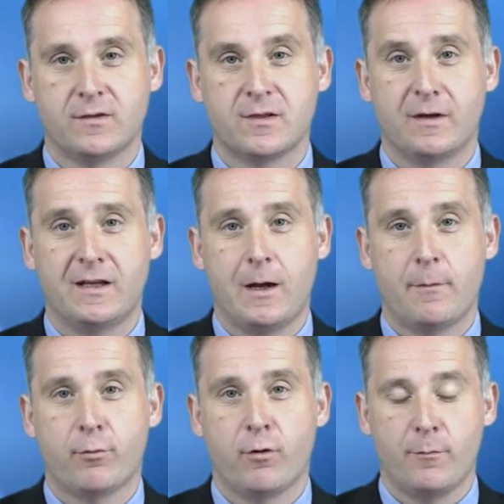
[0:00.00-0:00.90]
to be a
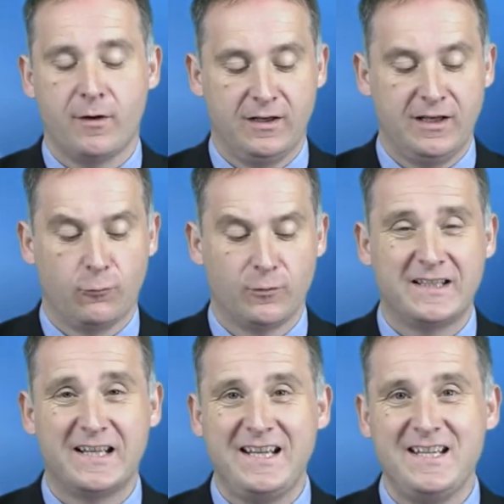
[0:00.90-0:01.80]
proper little
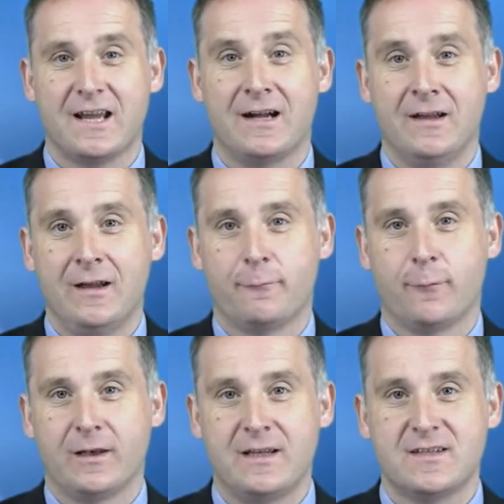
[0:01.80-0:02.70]
geezer
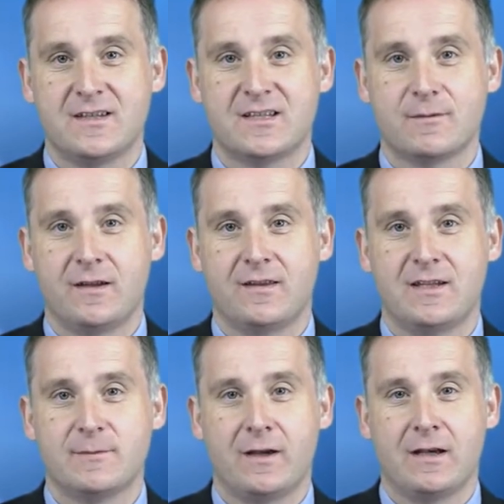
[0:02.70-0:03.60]
for Lindsay Smith.
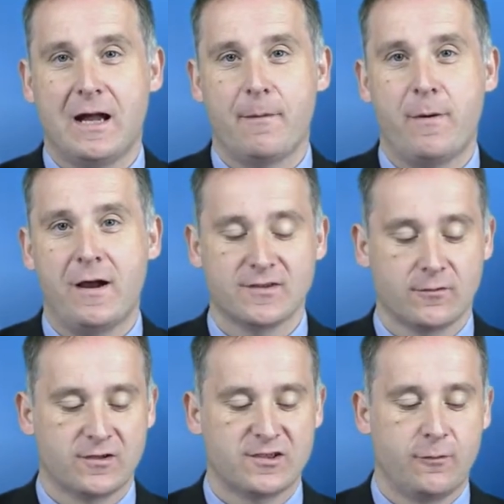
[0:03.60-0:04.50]
He's been a puzzle
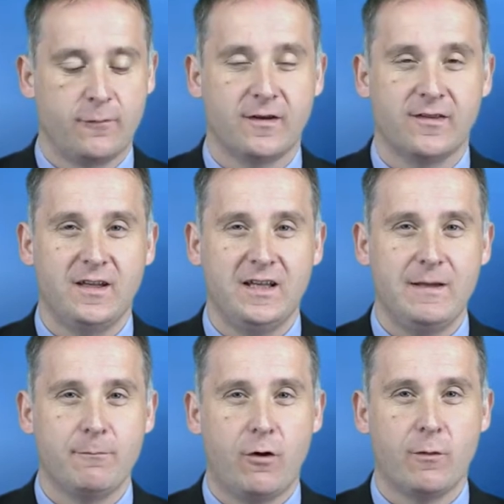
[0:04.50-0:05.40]
to solve, and I think
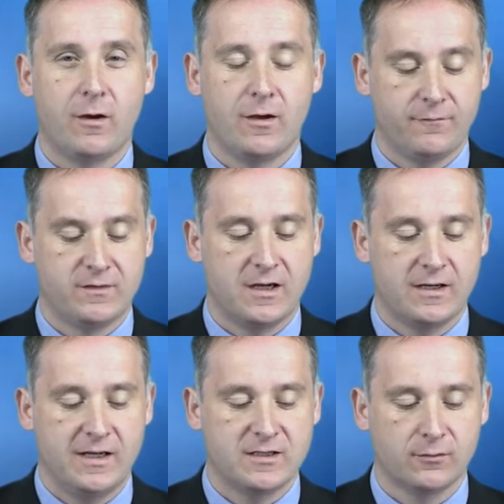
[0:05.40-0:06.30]
he might well have done
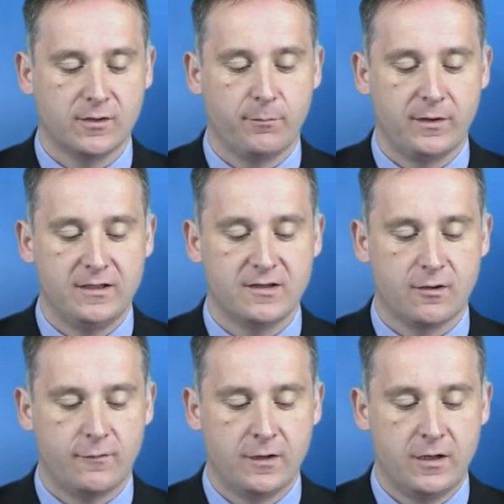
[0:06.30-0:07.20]
it. He took the blinkers
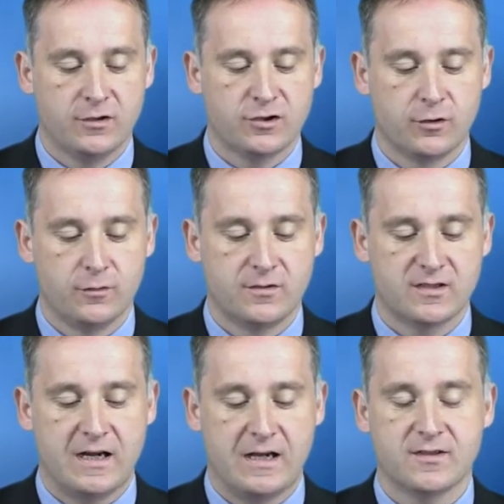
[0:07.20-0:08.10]
off 2
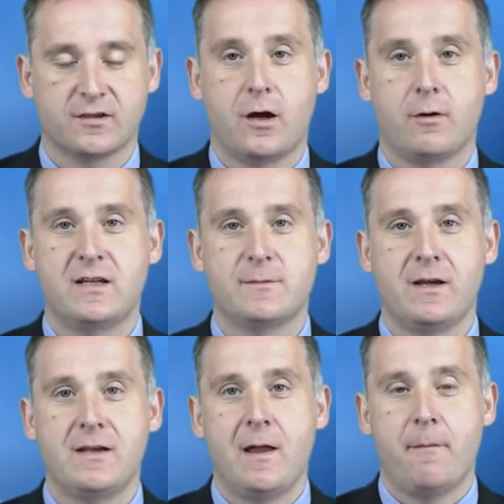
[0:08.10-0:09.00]
starts ago, and he's
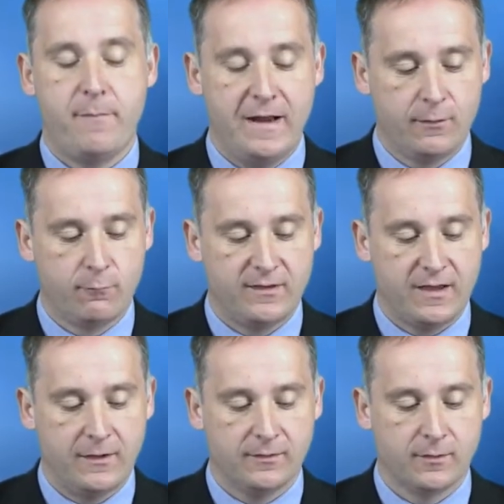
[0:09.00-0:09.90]
been better
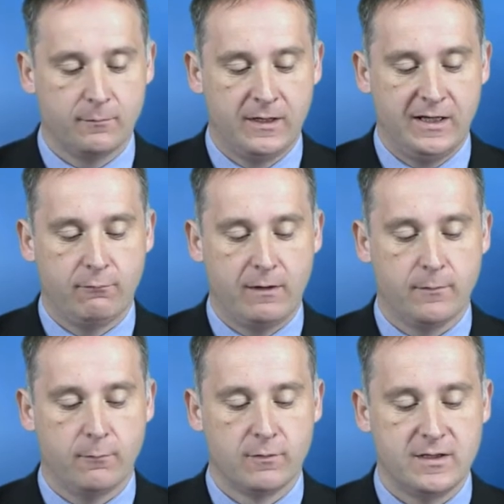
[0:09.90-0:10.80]
without them. He
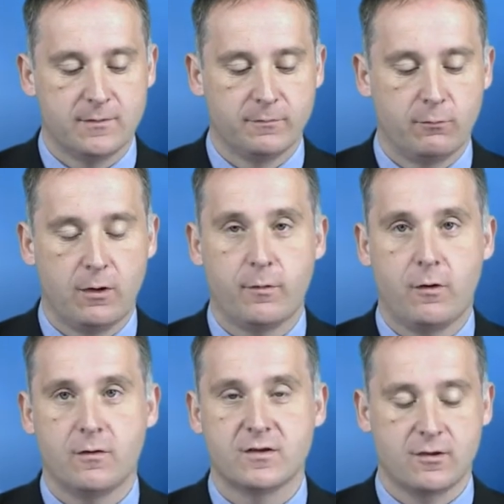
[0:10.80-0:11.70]
ran reasonably well
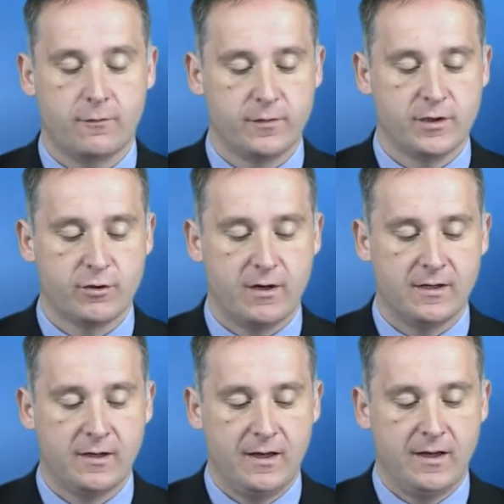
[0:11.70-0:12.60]
behind Sovereign Trade,
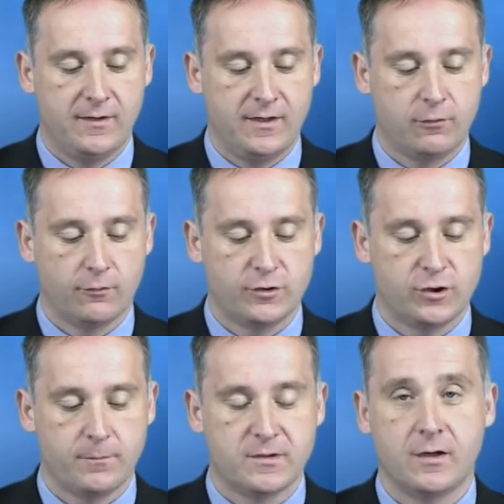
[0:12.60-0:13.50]
and then he got the
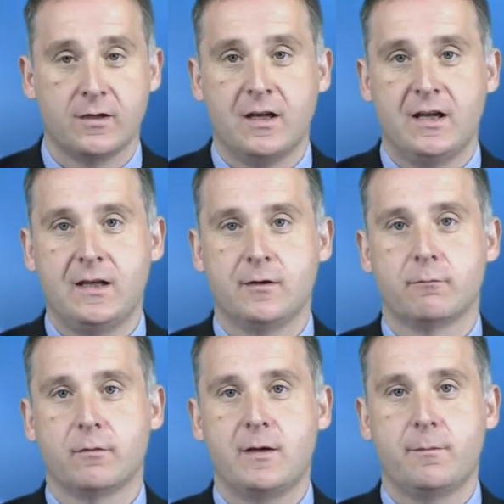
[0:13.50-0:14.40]
job done in the
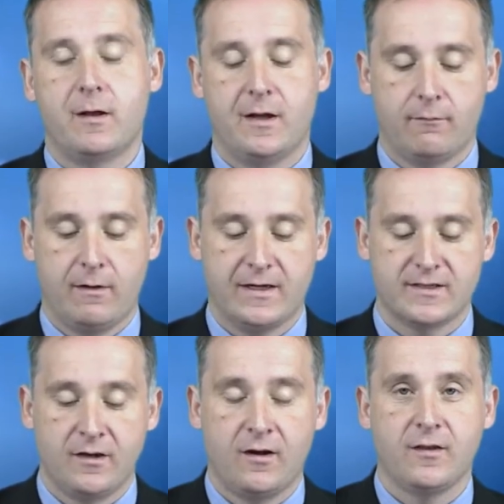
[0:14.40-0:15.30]
replay
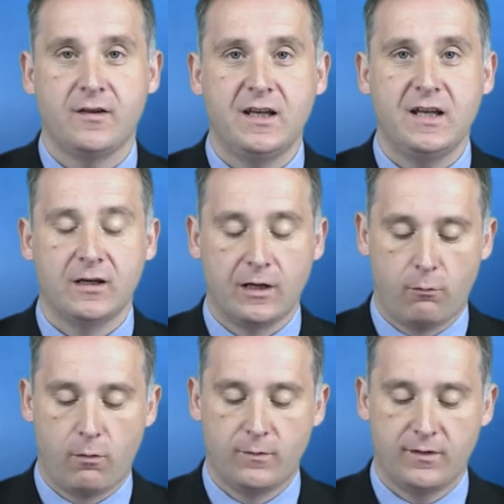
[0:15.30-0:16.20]
race. I think he can
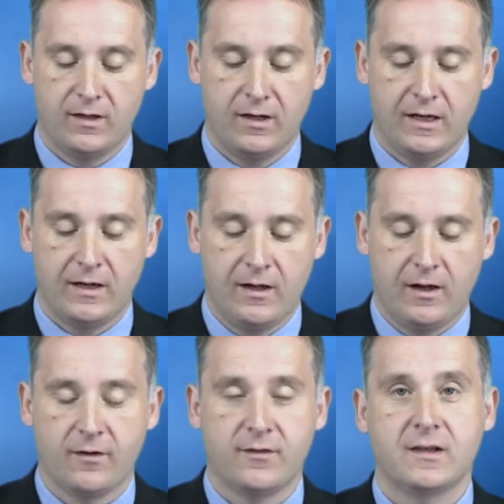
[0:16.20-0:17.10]
go on with it here.
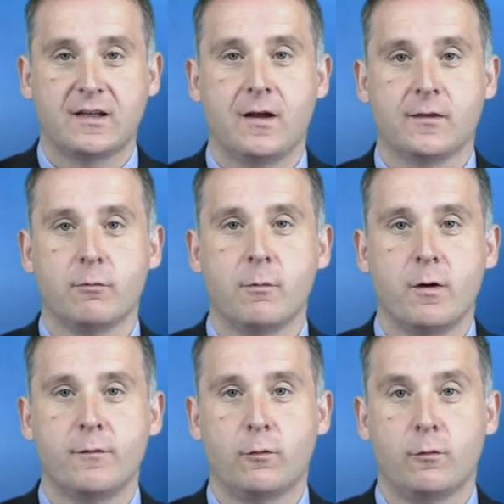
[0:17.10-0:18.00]
I think the
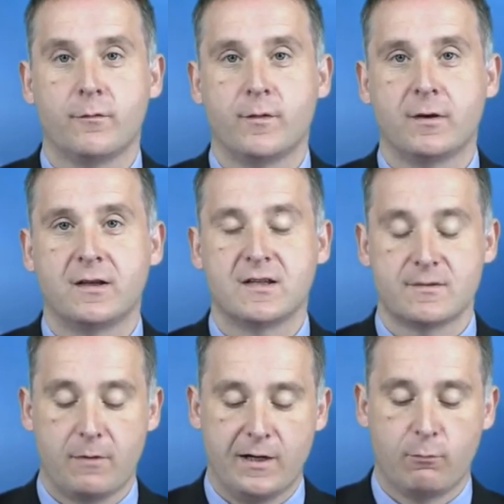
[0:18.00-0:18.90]
removal of the blinkers
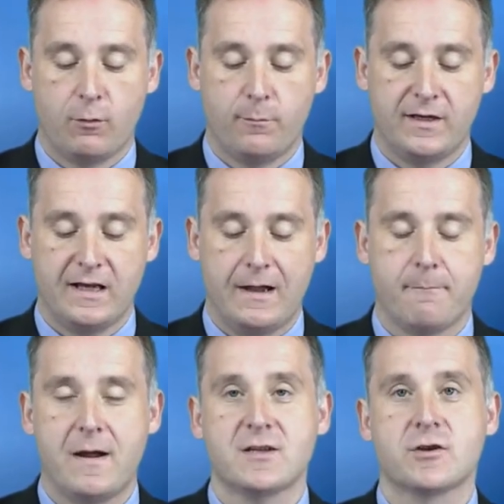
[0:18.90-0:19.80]
may well be a
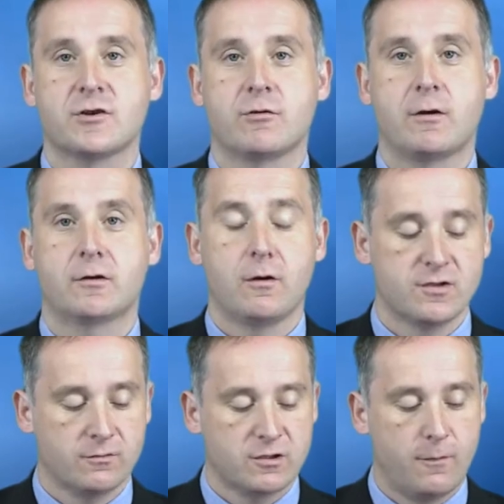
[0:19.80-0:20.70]
masterstroke. Goes
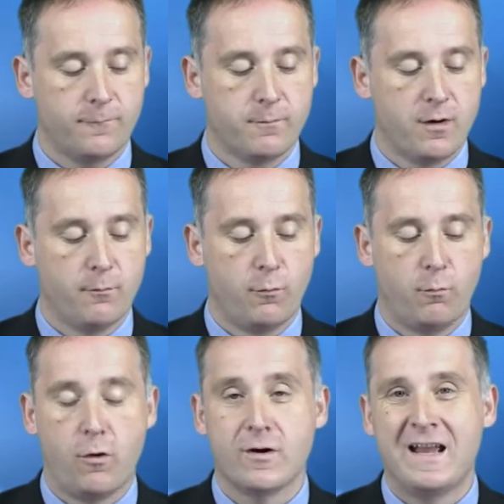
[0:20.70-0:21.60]
on top from number
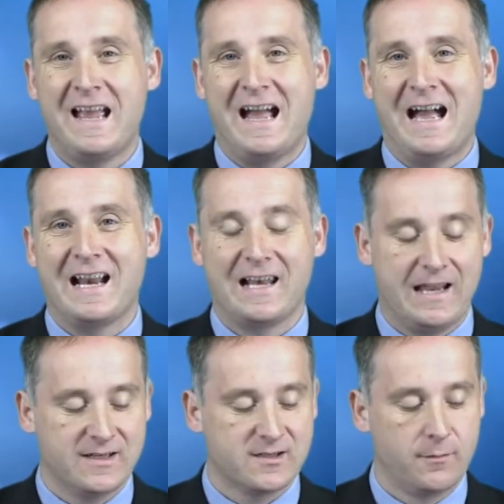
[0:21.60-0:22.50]
1,
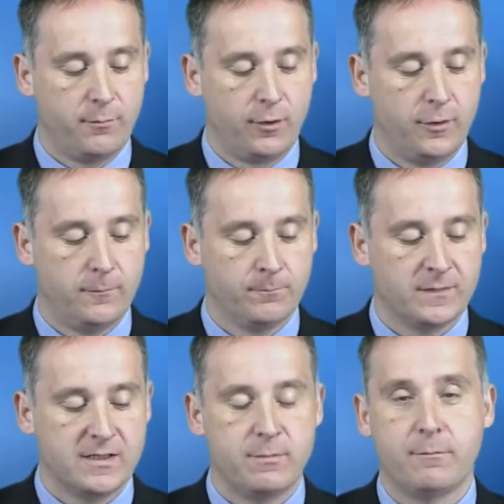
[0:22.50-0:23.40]
Atlanta Blue.
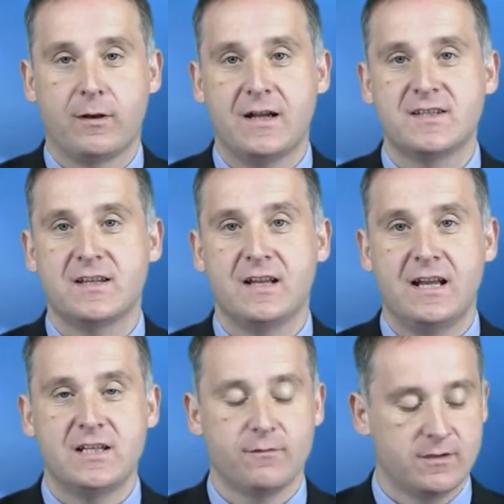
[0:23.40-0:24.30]
Has been placed in
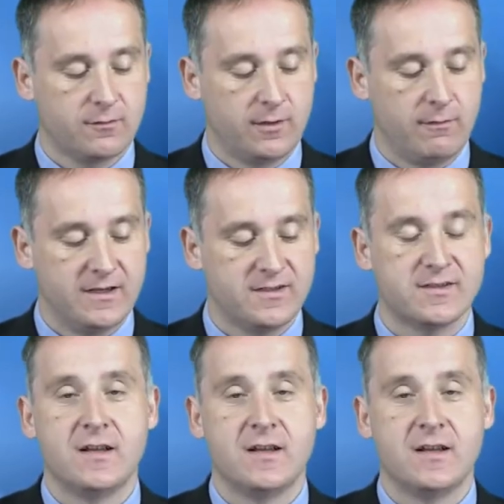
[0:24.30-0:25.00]
each of its 3 races